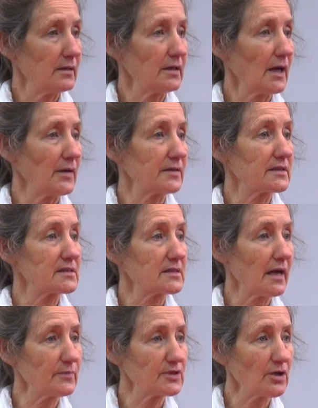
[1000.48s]
Now at the
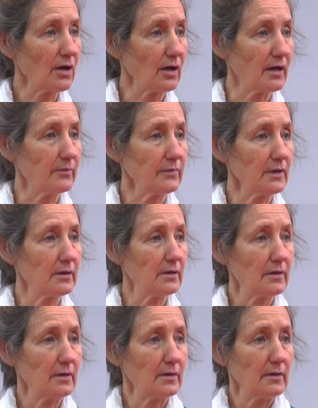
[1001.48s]
same time,
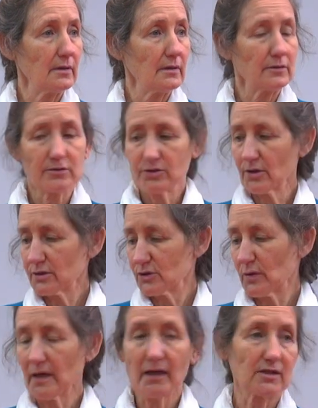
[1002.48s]

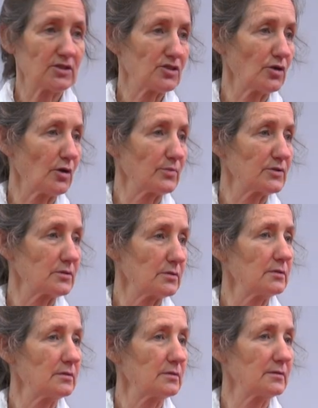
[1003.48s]
Joshua has stopped,
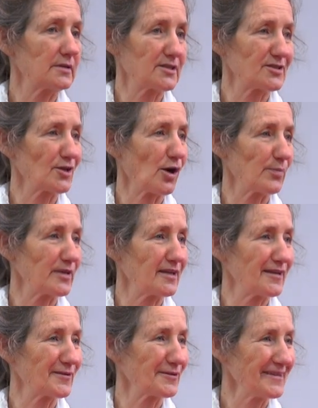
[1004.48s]
this is
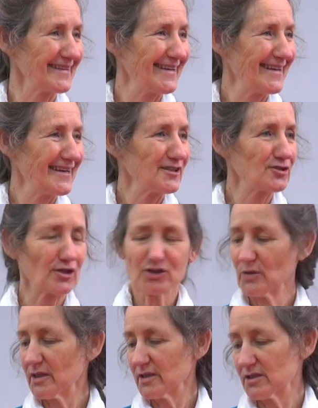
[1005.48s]
hypothetical,
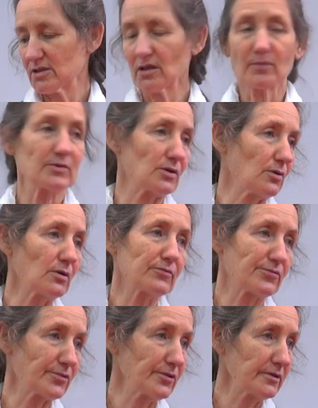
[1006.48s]
Joshua has stopped all
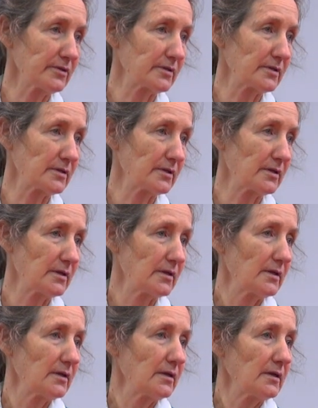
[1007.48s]
fruit.
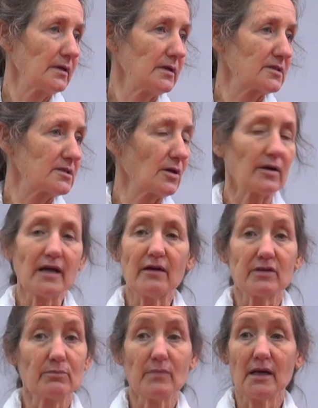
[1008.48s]
He's not
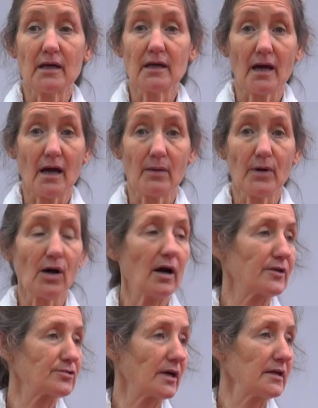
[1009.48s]
having many
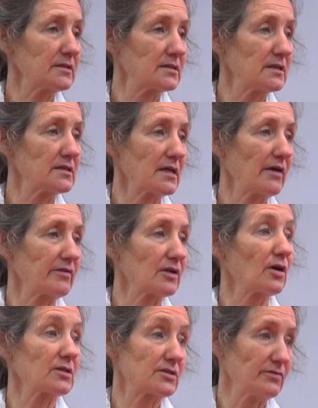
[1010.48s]
carbohydrates. He's having
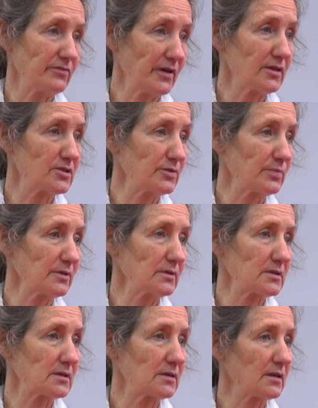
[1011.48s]
lots of
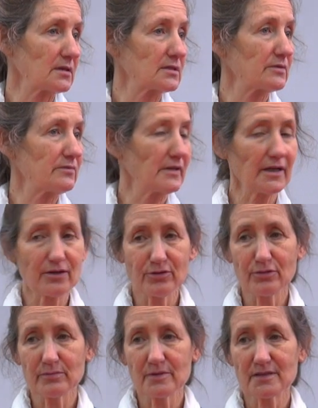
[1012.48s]
vegetables, lots of
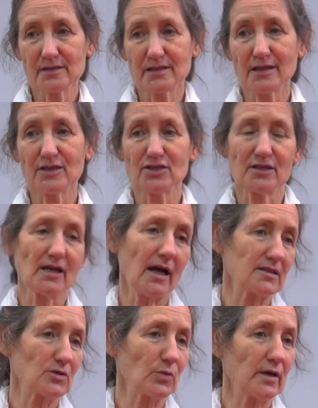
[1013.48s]
legumes, seeds,
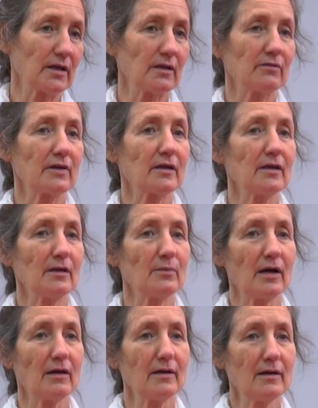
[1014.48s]
nuts. We're giving him a